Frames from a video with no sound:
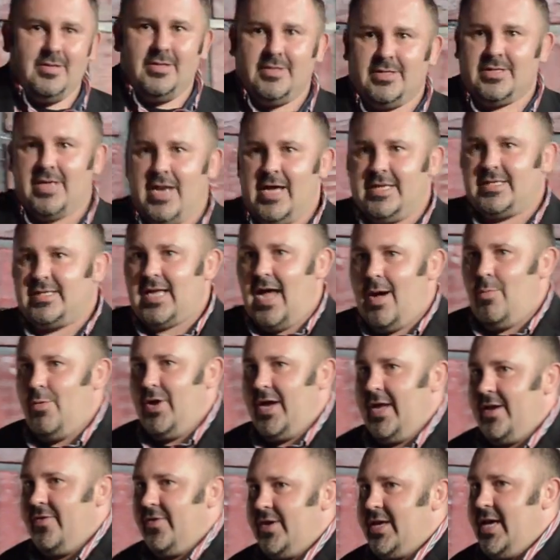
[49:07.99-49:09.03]
So next time we
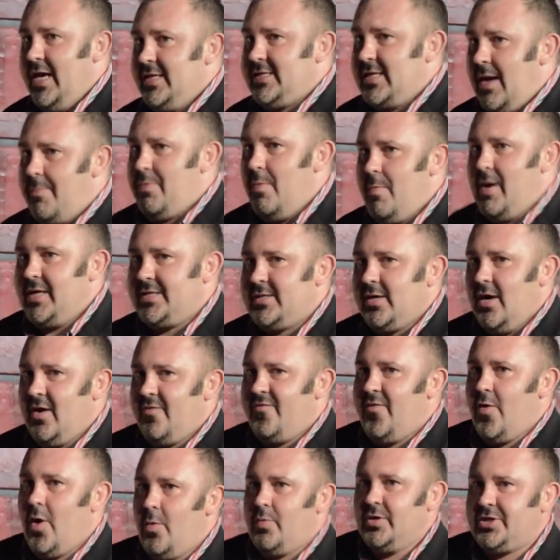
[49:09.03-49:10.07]
get to the kiss, I put my
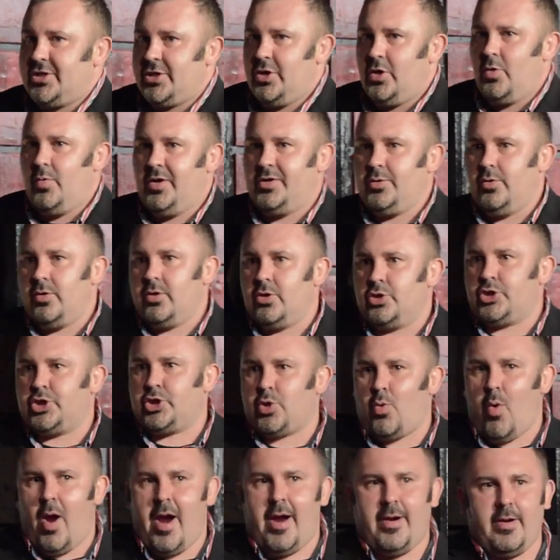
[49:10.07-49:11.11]
tongue forward too. We do a little
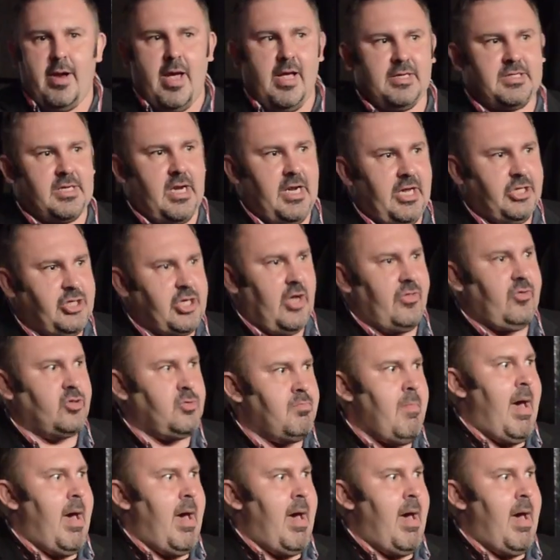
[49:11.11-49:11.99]
square dancing in each other's